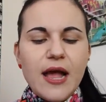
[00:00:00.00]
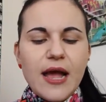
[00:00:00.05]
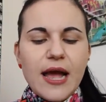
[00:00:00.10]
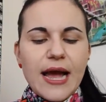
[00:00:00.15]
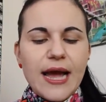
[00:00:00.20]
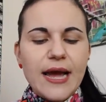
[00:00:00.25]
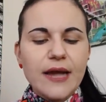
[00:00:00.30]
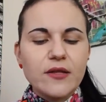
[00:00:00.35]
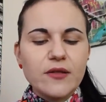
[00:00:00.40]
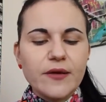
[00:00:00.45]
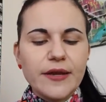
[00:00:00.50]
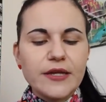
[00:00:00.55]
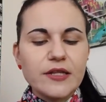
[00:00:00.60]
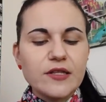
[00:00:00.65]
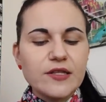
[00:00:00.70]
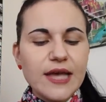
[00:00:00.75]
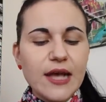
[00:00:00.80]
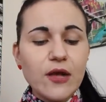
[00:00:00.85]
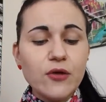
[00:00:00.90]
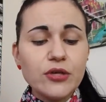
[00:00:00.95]
and I can
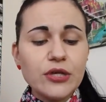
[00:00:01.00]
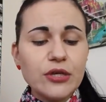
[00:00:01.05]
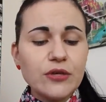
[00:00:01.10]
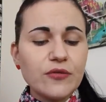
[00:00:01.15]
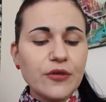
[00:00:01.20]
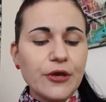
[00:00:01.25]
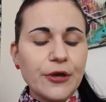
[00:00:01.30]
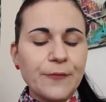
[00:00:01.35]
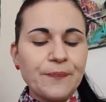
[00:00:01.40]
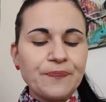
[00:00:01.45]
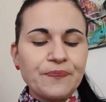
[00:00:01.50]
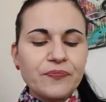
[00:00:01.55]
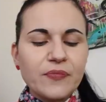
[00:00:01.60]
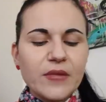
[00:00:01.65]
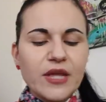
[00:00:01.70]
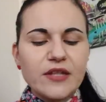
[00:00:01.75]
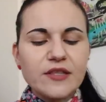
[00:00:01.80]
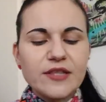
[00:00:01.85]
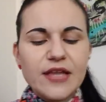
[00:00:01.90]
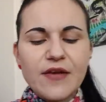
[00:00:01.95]
tell you that
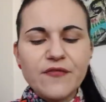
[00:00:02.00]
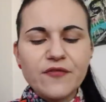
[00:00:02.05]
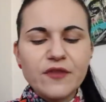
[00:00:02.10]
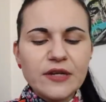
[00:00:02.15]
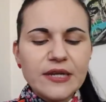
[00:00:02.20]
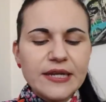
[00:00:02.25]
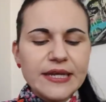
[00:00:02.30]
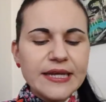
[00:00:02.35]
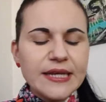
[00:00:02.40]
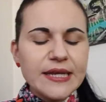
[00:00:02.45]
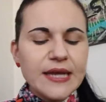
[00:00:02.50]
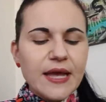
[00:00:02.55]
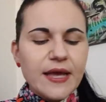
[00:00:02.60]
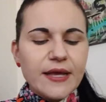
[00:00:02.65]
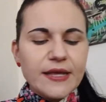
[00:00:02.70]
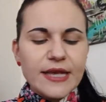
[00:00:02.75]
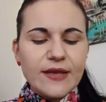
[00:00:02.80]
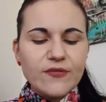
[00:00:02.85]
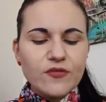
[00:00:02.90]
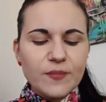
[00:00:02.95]
it definitely
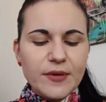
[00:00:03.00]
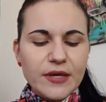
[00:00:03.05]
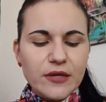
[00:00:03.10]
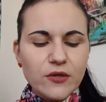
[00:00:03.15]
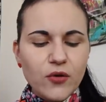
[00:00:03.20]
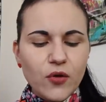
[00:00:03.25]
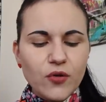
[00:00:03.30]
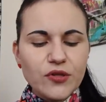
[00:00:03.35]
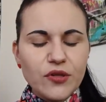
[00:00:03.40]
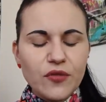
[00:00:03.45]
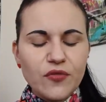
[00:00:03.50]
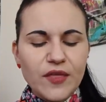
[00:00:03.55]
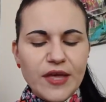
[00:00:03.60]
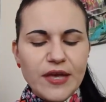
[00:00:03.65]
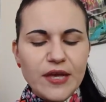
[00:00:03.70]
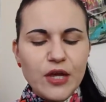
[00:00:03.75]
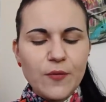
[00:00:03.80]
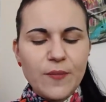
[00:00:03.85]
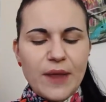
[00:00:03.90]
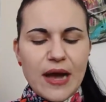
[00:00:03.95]
gives me a lot to
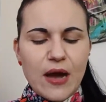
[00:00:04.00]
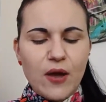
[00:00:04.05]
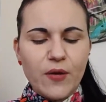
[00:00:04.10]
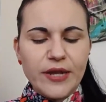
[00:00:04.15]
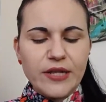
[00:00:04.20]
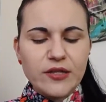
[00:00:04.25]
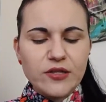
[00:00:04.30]
think about in